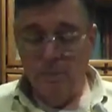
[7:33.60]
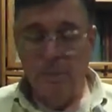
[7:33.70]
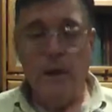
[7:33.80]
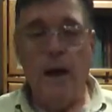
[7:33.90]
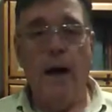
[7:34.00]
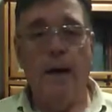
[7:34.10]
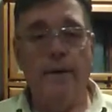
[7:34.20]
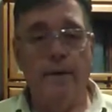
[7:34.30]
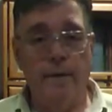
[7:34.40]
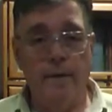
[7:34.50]

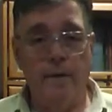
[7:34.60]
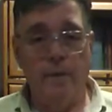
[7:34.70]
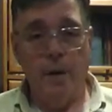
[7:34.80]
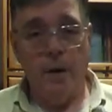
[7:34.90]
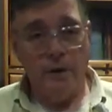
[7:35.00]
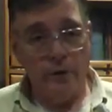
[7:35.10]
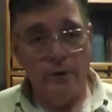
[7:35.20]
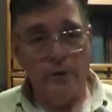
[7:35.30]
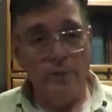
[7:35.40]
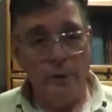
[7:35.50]
Plod. Americans would
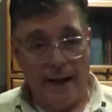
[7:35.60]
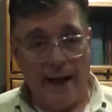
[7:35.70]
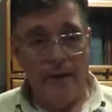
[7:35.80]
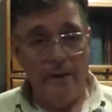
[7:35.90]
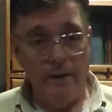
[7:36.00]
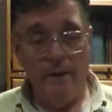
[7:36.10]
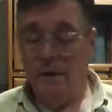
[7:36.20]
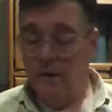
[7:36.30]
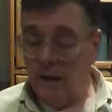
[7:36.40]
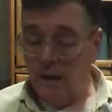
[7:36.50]
say plaid.
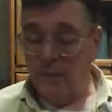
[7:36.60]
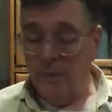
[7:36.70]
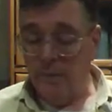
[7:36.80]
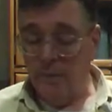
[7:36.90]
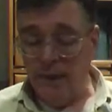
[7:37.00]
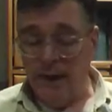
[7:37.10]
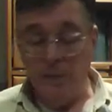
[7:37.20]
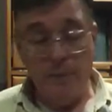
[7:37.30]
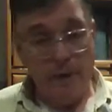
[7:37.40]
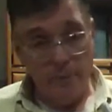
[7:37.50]
I would say plaid,
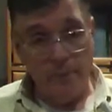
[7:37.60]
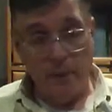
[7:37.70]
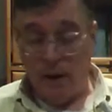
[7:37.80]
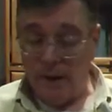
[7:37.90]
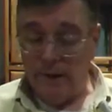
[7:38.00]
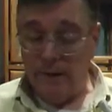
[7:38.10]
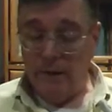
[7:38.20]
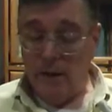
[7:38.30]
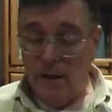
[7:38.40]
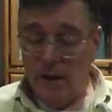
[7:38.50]
but that's plod.
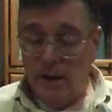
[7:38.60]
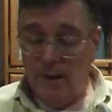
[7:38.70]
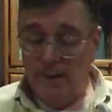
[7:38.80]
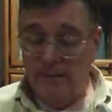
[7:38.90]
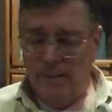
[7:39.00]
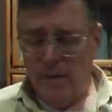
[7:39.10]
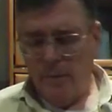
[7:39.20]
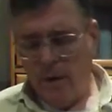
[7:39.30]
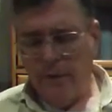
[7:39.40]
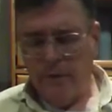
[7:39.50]
There's
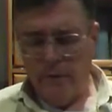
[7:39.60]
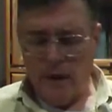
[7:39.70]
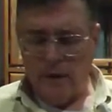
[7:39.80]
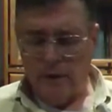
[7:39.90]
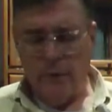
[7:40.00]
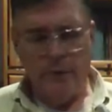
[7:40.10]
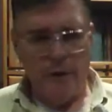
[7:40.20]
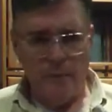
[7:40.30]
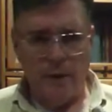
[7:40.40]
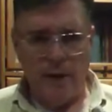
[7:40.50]
probably some dialects would
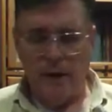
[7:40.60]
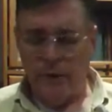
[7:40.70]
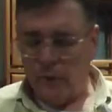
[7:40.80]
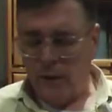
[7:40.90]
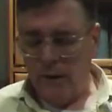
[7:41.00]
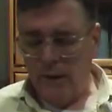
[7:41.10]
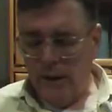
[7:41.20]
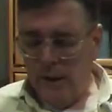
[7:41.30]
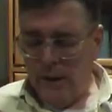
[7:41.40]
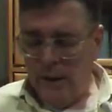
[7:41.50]
say plaid as well.
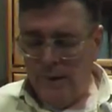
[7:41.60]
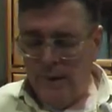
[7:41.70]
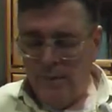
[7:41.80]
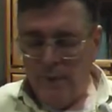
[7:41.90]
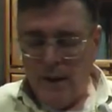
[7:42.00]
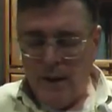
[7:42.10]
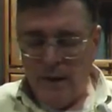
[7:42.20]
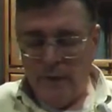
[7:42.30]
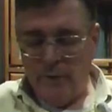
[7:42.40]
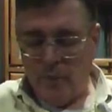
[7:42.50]
The
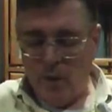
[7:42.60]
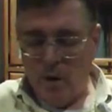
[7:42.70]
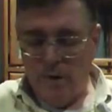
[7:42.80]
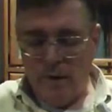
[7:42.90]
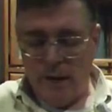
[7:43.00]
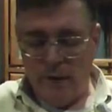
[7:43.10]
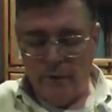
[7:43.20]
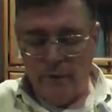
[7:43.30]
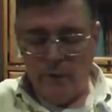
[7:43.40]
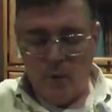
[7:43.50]
P is broad, the L
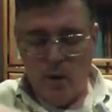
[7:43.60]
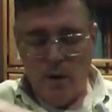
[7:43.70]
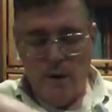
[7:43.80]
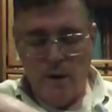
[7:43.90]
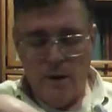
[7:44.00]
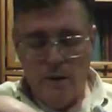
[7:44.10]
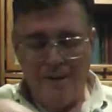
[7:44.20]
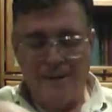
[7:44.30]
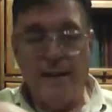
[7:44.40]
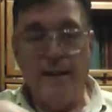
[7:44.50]
is broad, the
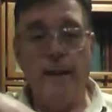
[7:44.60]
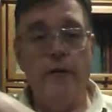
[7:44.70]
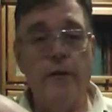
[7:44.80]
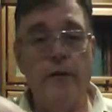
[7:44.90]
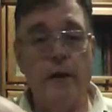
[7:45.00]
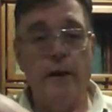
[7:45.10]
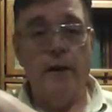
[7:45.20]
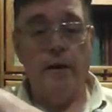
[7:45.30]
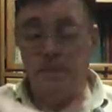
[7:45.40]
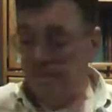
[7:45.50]
D is slender.